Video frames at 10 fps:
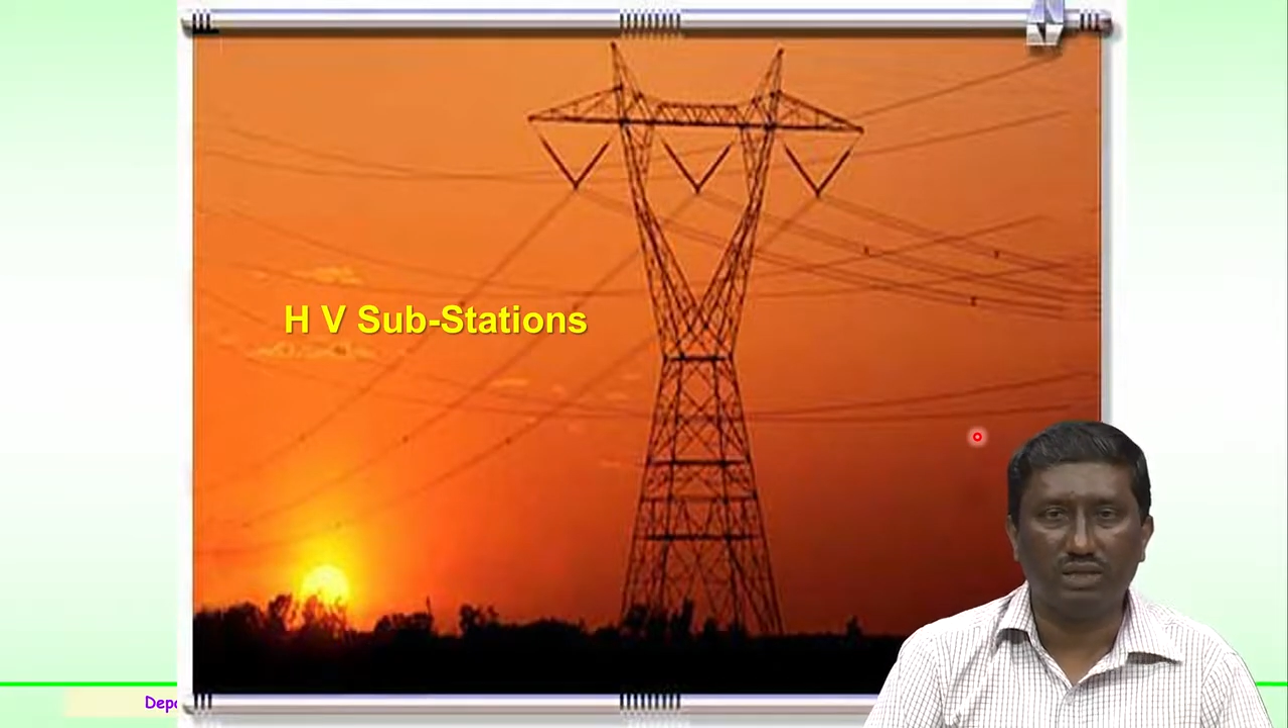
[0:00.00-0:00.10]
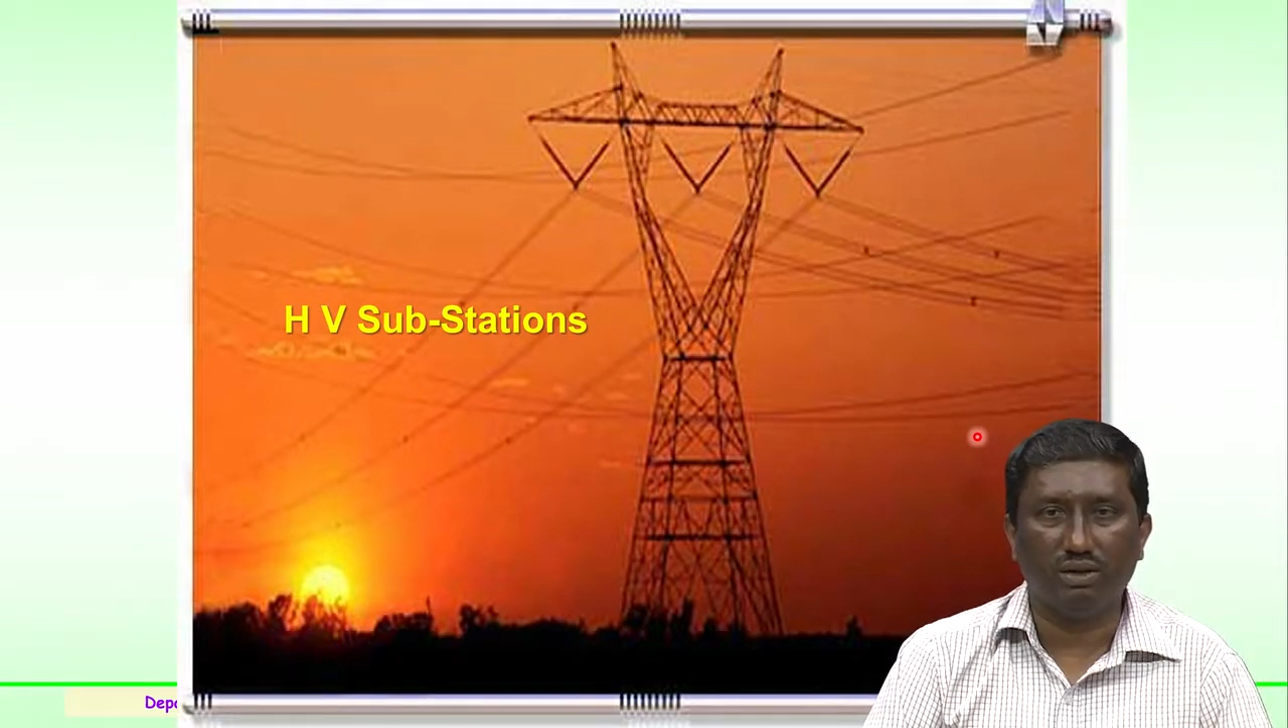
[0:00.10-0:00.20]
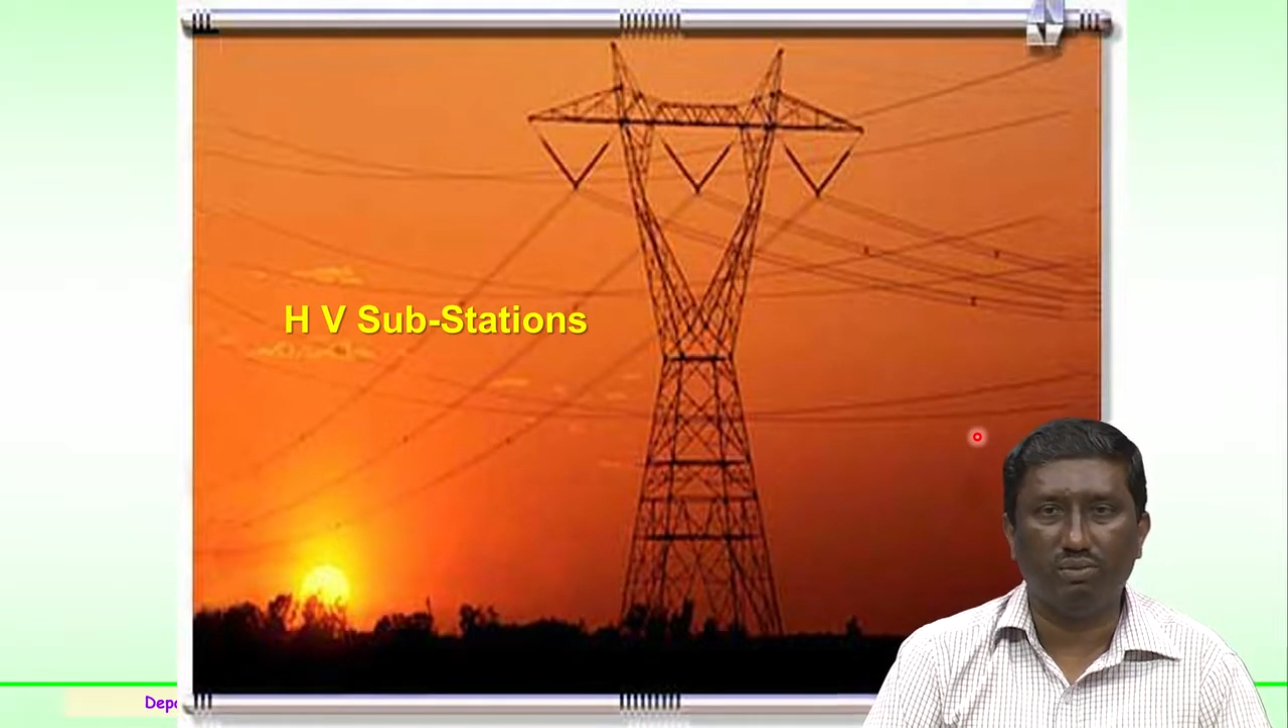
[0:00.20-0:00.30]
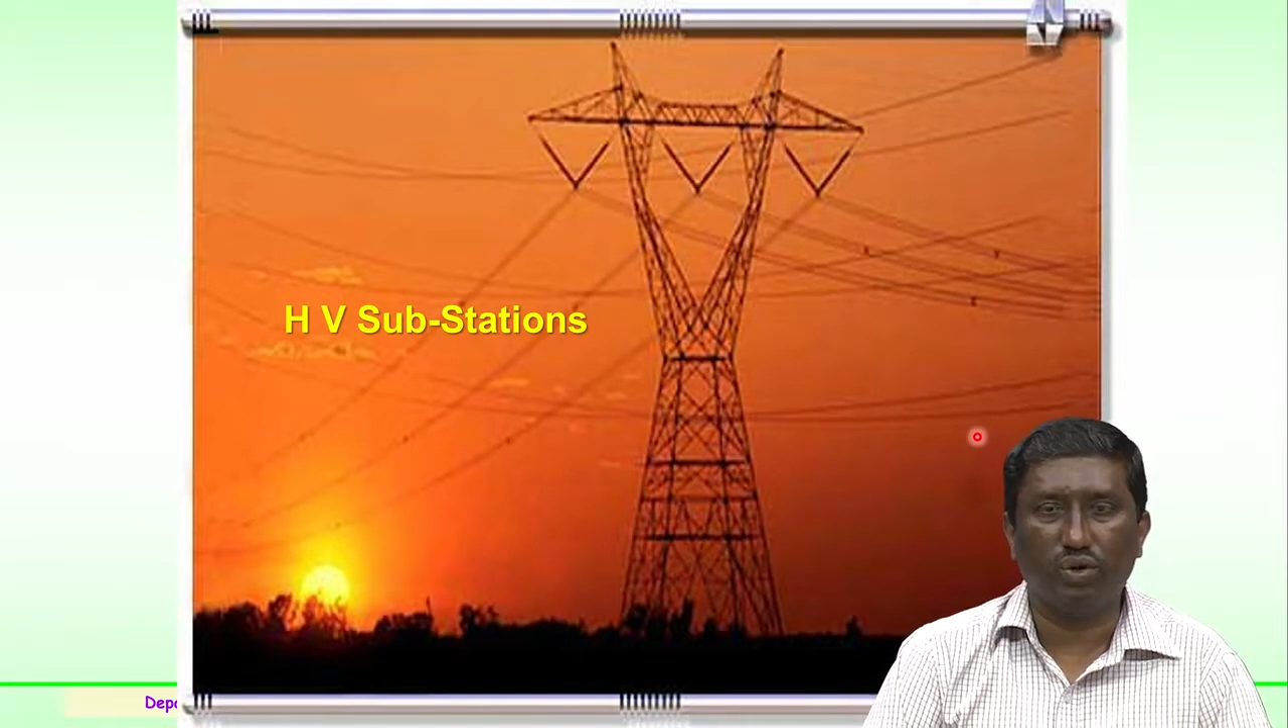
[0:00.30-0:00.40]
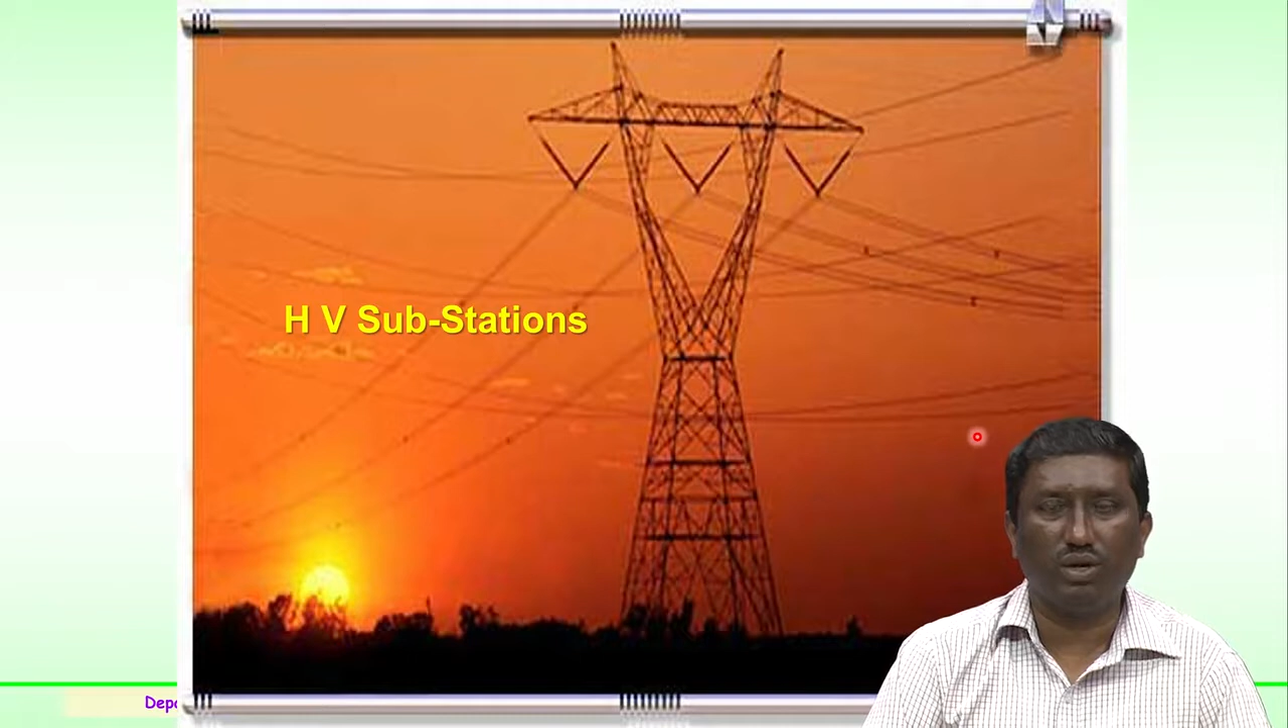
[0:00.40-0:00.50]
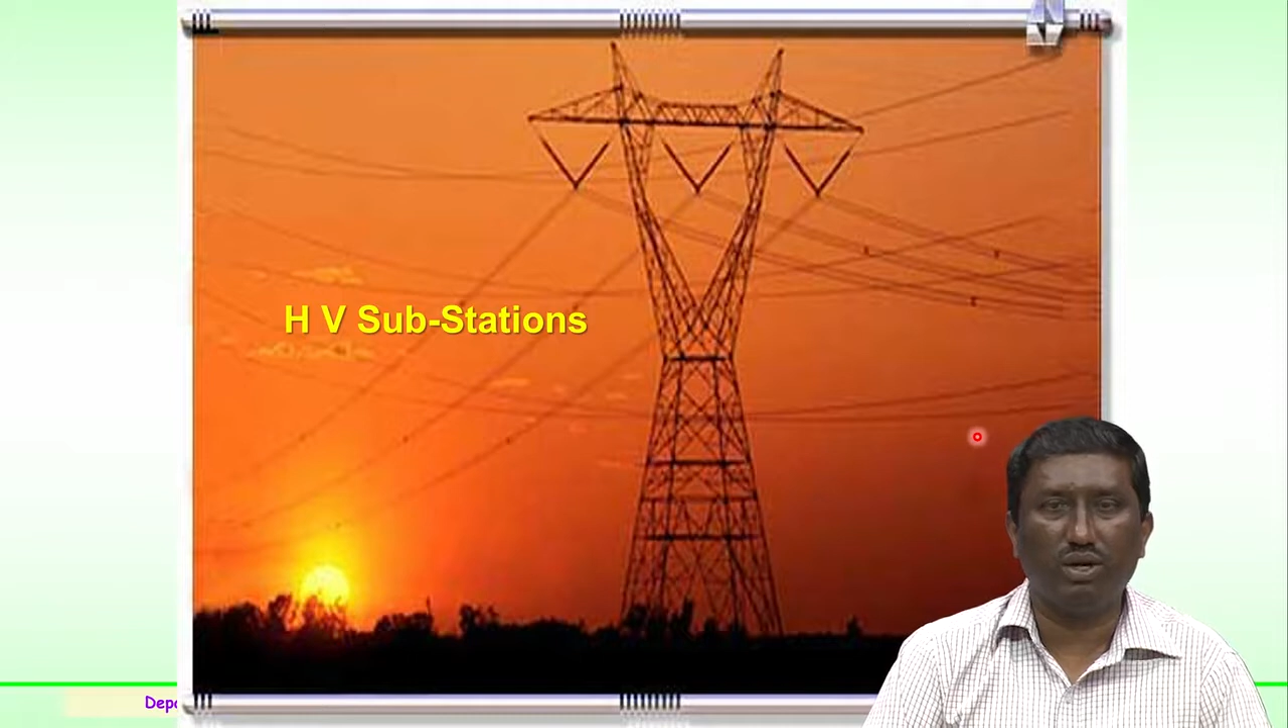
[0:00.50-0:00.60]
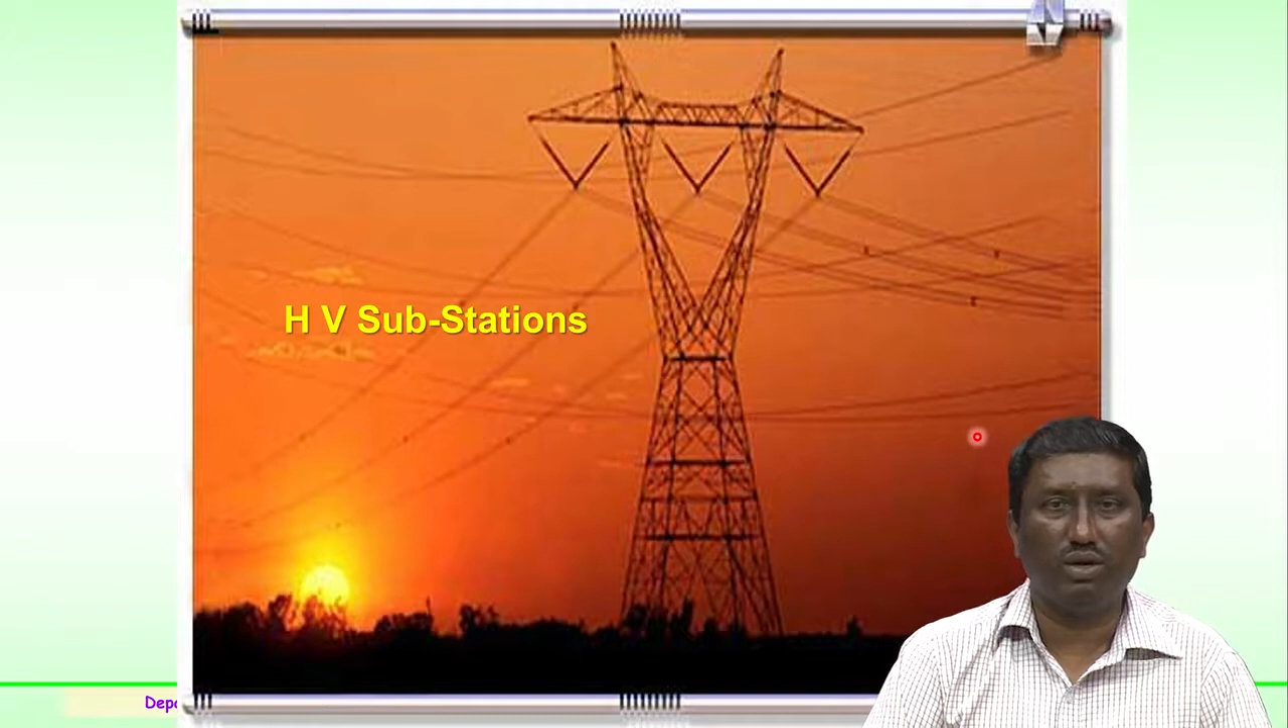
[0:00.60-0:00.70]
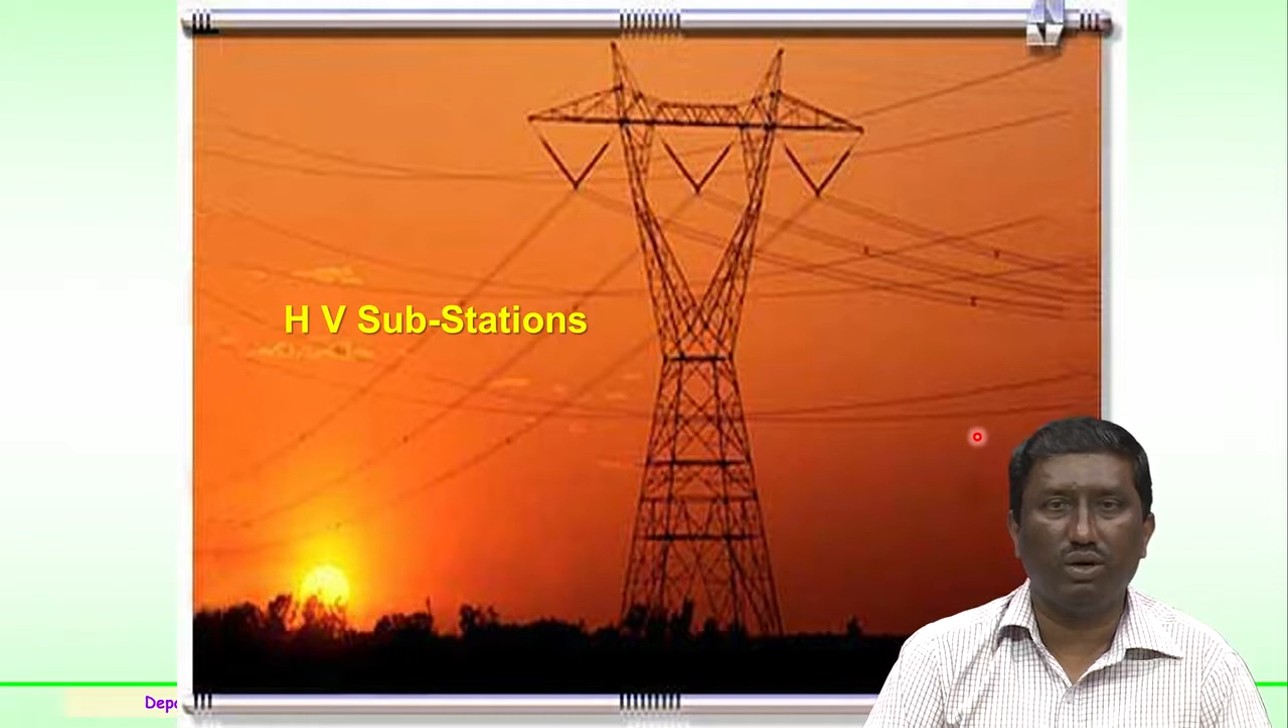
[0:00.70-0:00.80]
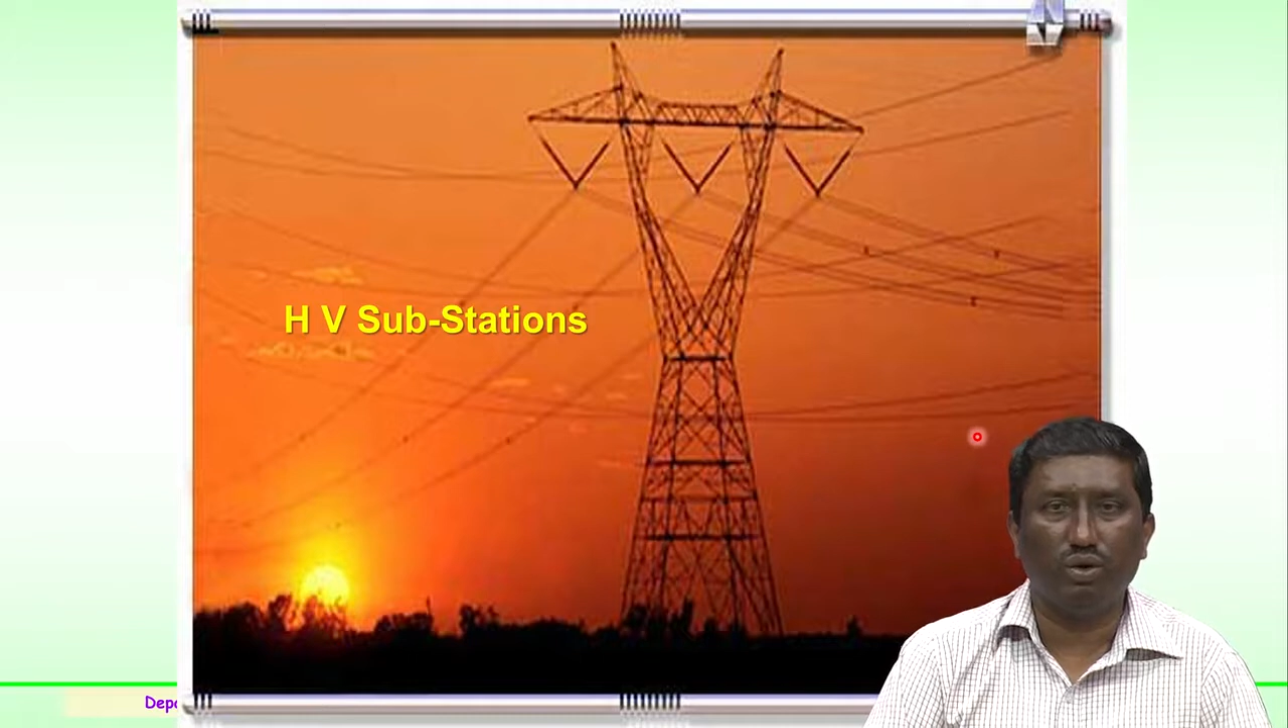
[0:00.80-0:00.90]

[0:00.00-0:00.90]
important